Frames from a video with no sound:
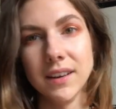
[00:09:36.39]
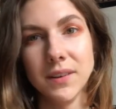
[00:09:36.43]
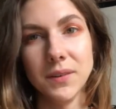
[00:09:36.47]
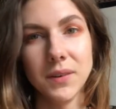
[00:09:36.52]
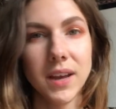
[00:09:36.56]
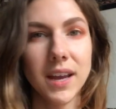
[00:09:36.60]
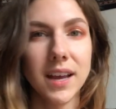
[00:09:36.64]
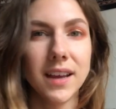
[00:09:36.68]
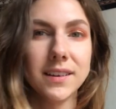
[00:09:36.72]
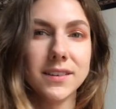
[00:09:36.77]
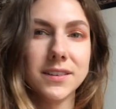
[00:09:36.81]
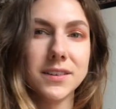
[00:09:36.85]
You
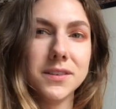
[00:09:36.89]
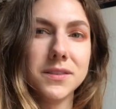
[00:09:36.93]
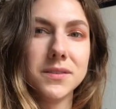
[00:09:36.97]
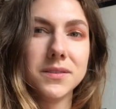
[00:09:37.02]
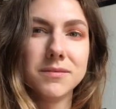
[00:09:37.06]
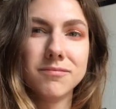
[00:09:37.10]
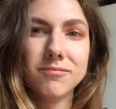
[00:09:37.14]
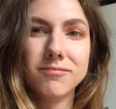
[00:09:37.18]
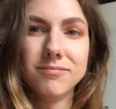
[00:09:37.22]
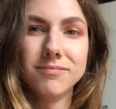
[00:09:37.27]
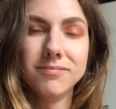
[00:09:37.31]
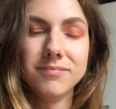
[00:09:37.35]
can't do
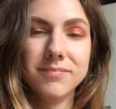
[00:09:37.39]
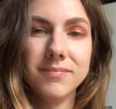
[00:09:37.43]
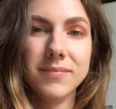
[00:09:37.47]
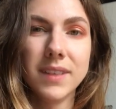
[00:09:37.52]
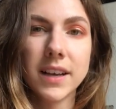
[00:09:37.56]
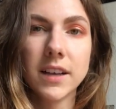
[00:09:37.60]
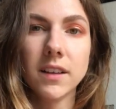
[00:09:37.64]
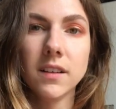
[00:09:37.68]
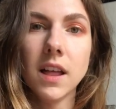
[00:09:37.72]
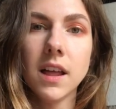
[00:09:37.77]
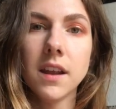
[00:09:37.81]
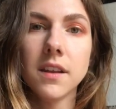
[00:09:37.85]

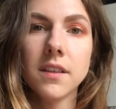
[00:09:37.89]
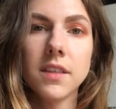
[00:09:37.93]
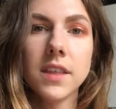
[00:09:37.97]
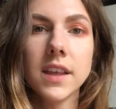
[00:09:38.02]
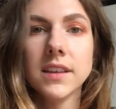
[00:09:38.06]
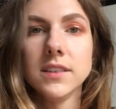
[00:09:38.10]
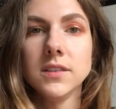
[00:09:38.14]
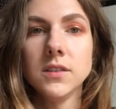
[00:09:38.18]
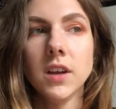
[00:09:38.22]
like a lot of things.